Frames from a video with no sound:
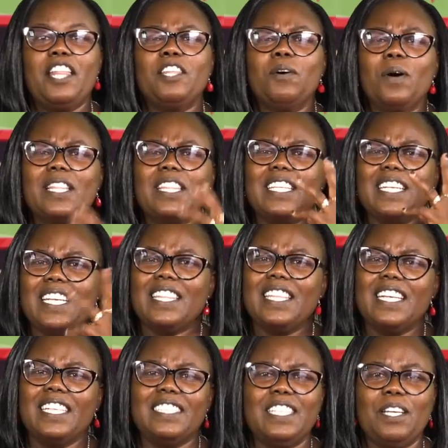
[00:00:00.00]
There were three
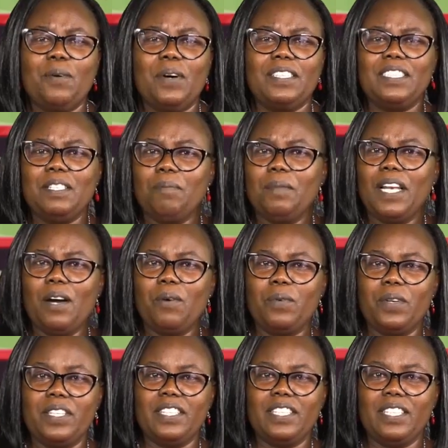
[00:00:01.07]
things they were similar
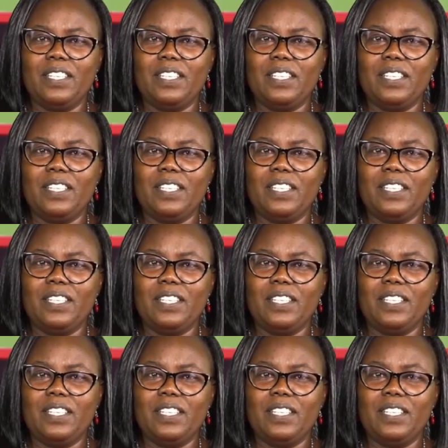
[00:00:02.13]
with.